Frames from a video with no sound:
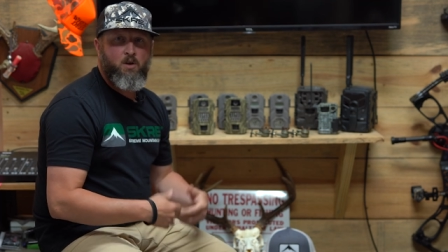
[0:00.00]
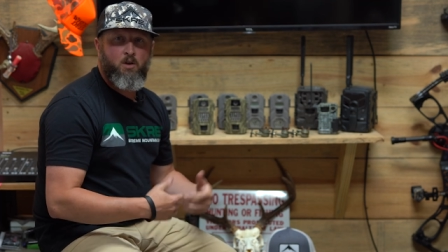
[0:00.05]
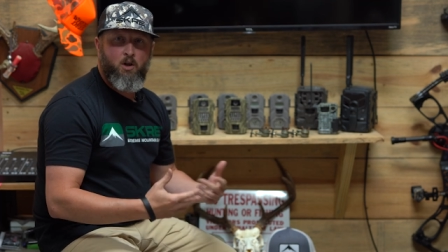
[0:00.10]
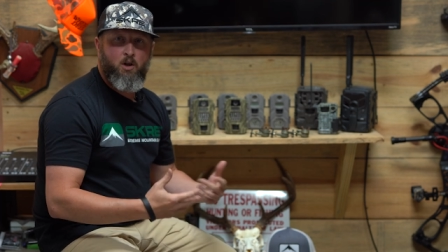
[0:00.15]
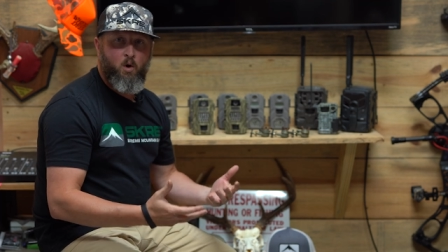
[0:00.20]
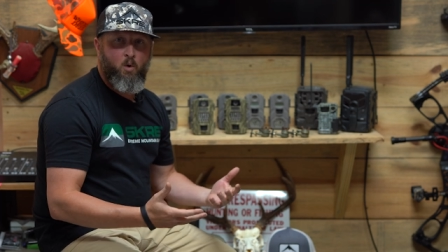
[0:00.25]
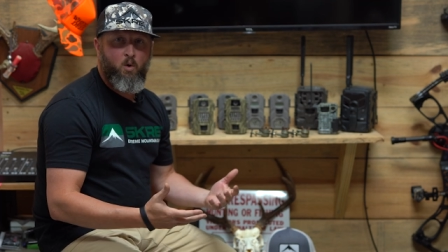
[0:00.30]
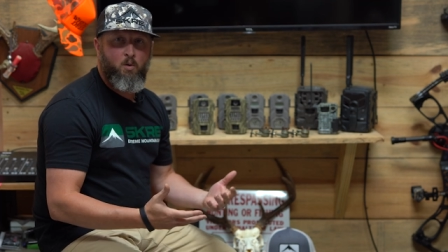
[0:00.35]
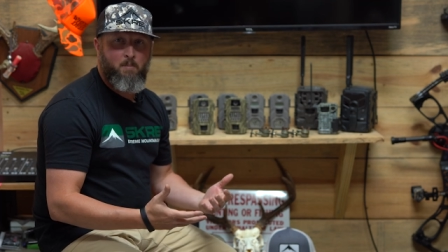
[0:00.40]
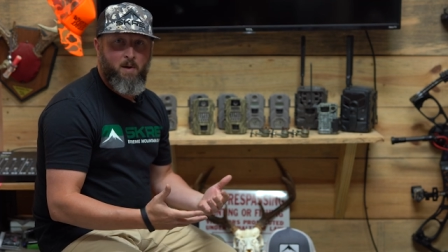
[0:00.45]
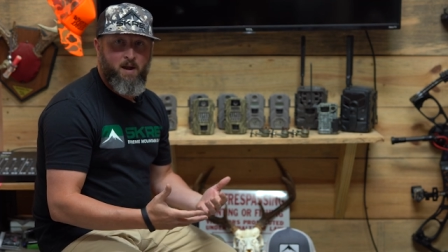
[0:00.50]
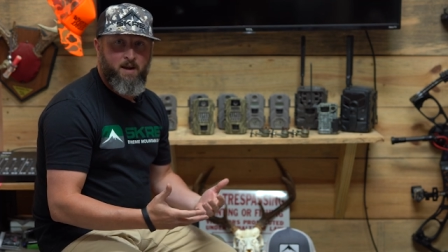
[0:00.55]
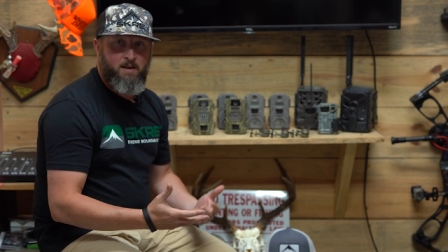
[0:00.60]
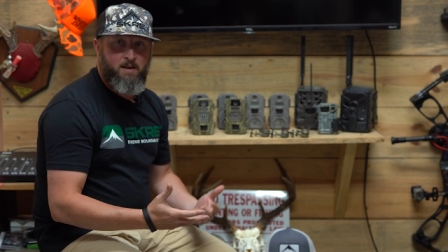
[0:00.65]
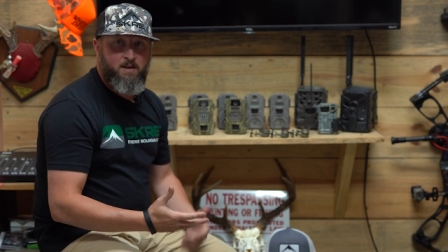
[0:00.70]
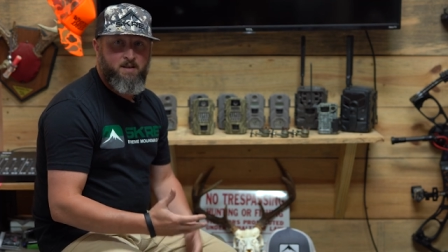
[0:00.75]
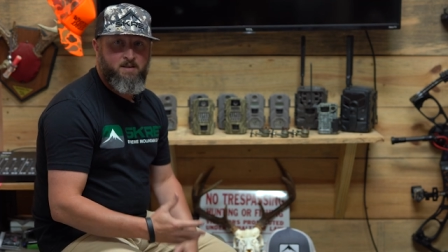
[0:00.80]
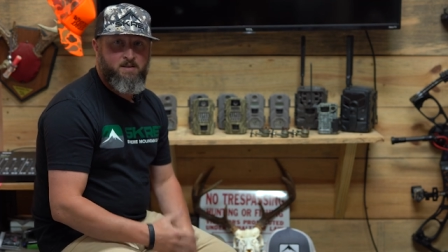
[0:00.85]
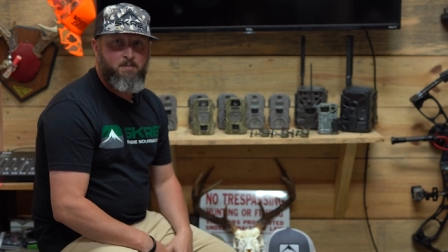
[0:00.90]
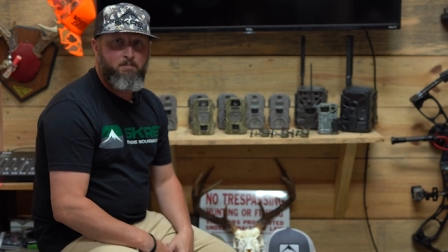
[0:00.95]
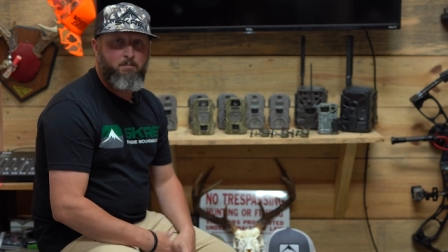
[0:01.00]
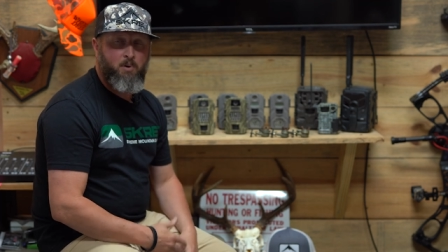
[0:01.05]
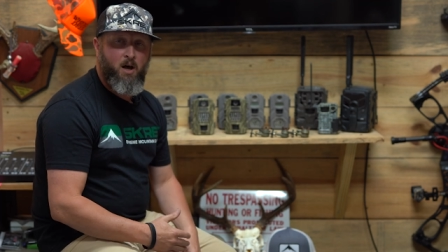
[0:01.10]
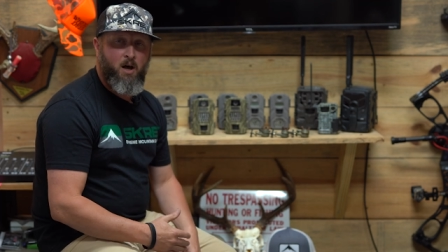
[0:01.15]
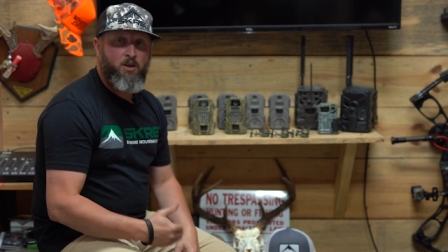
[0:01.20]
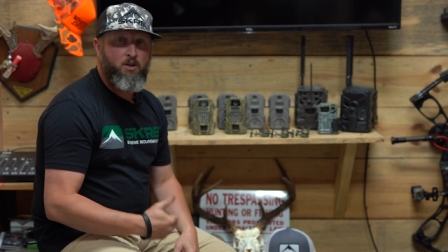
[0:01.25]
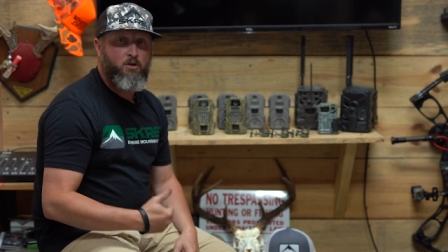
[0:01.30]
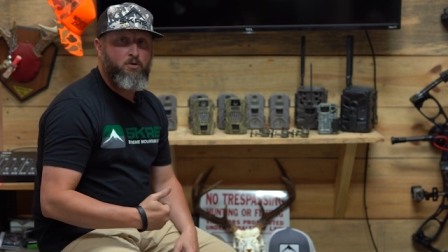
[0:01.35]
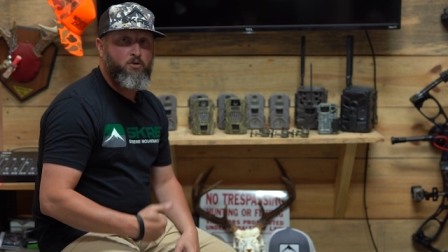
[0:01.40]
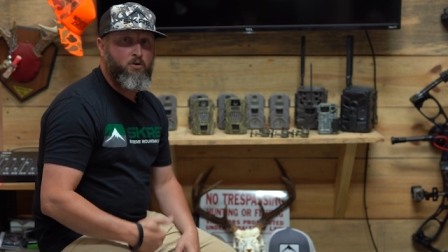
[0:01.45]
lower maintenance,
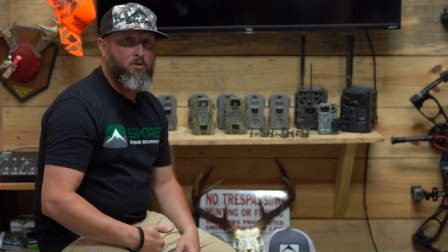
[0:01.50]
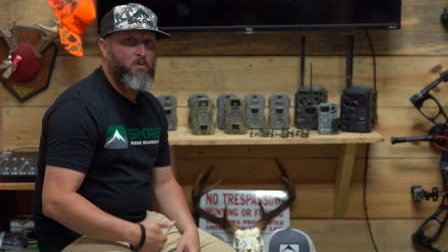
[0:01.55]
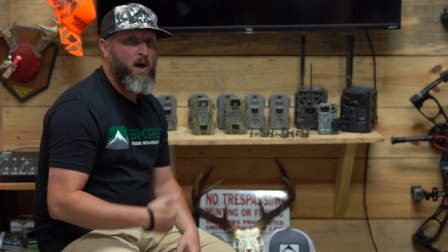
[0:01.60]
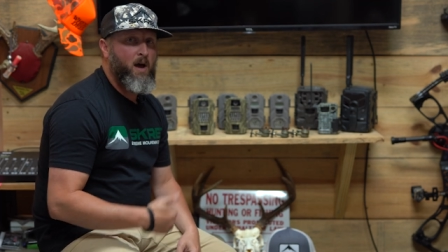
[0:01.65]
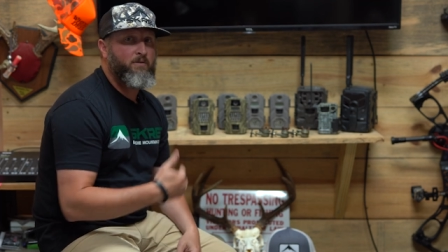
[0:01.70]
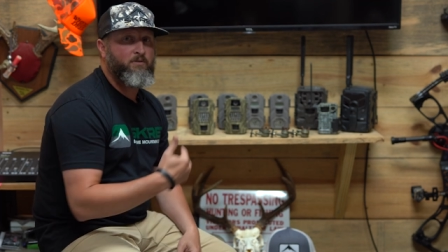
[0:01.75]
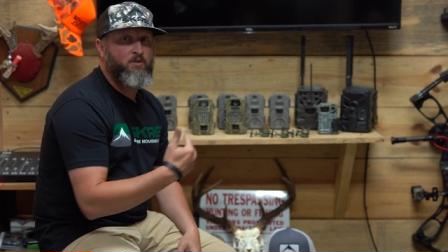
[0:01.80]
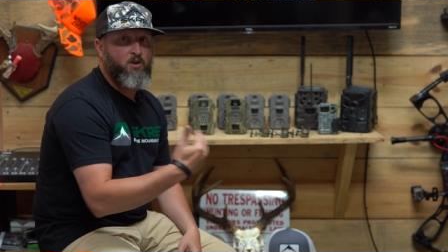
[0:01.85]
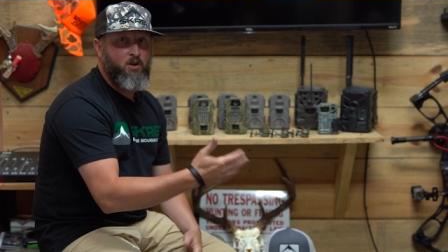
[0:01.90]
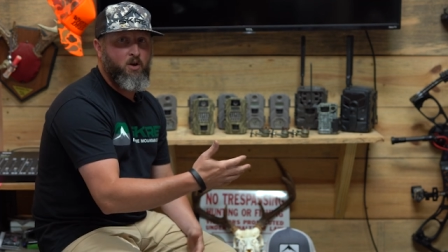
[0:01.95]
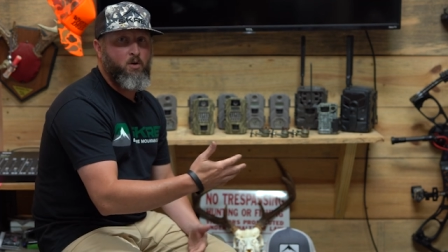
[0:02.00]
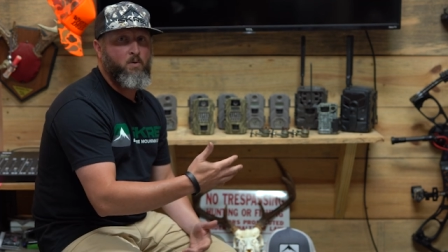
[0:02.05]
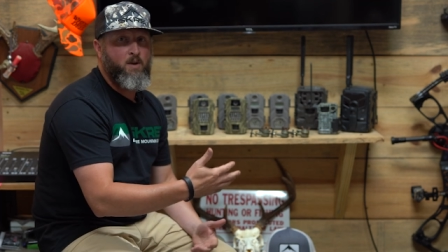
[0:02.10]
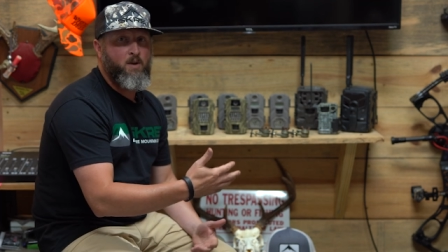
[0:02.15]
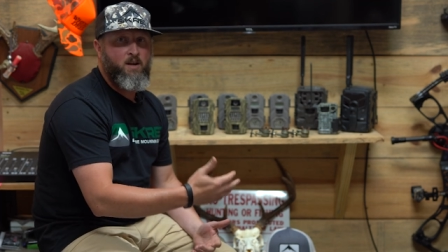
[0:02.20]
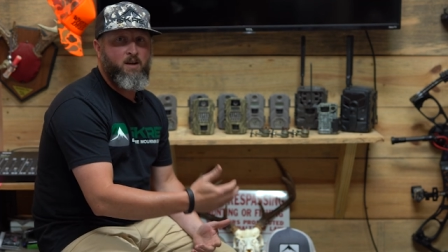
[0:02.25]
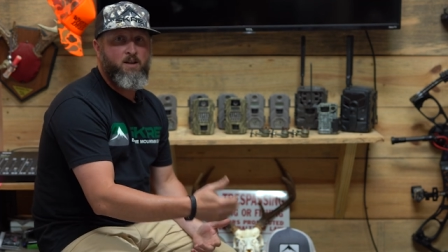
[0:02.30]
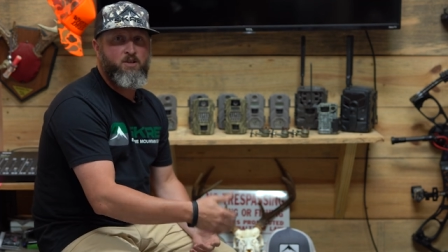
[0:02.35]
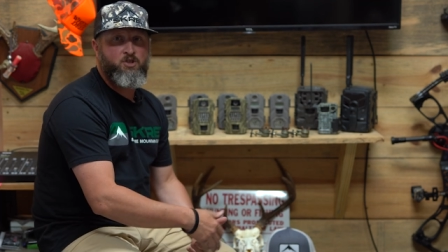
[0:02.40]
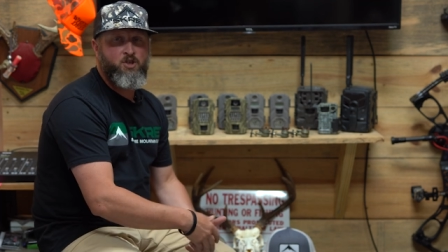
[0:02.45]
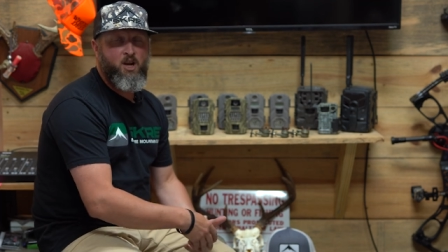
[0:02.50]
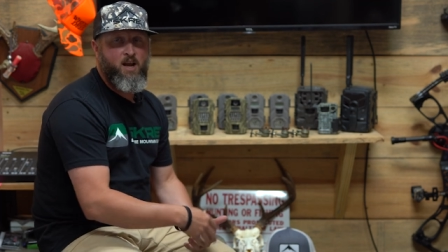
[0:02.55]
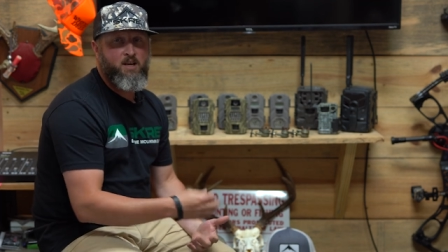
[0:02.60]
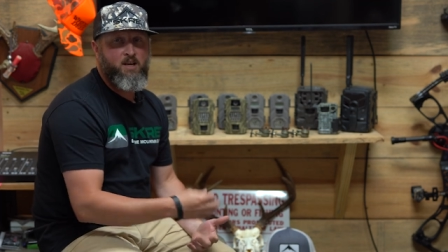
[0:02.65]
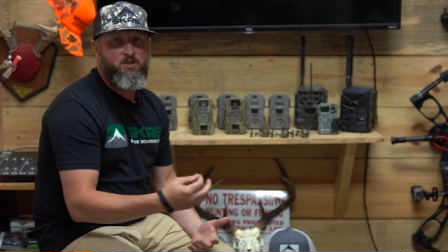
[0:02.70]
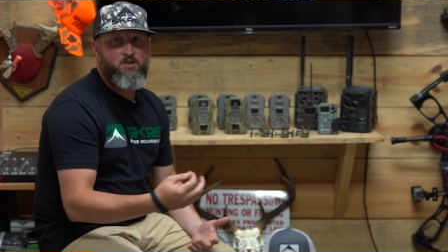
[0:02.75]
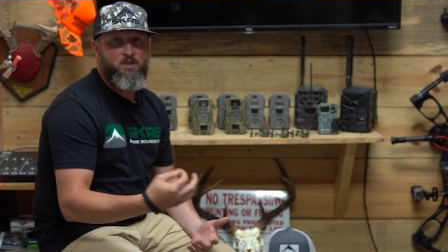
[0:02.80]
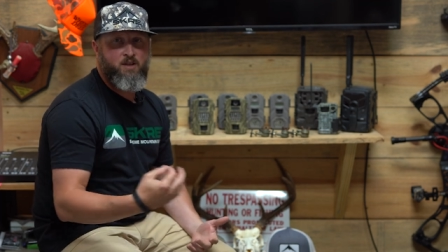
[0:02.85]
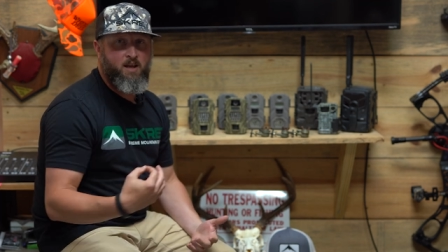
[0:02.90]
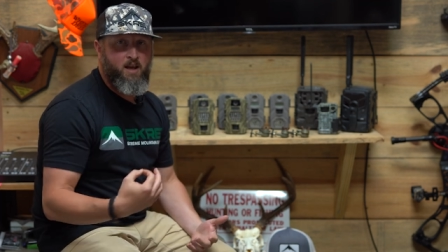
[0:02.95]
but you do have to go in and
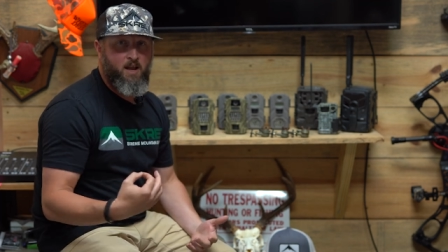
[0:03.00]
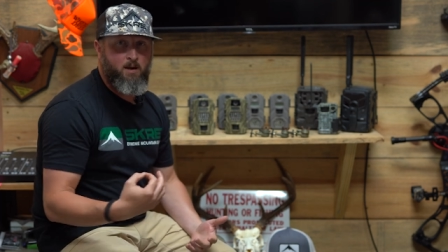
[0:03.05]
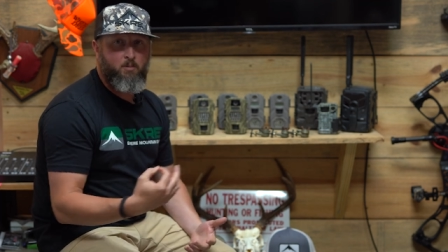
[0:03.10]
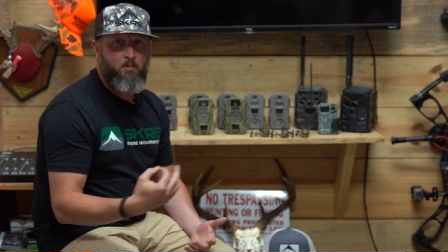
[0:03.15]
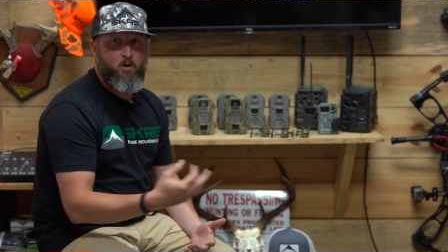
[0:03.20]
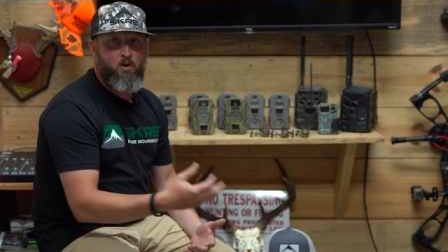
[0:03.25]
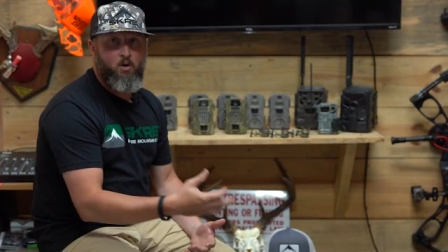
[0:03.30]
change the camera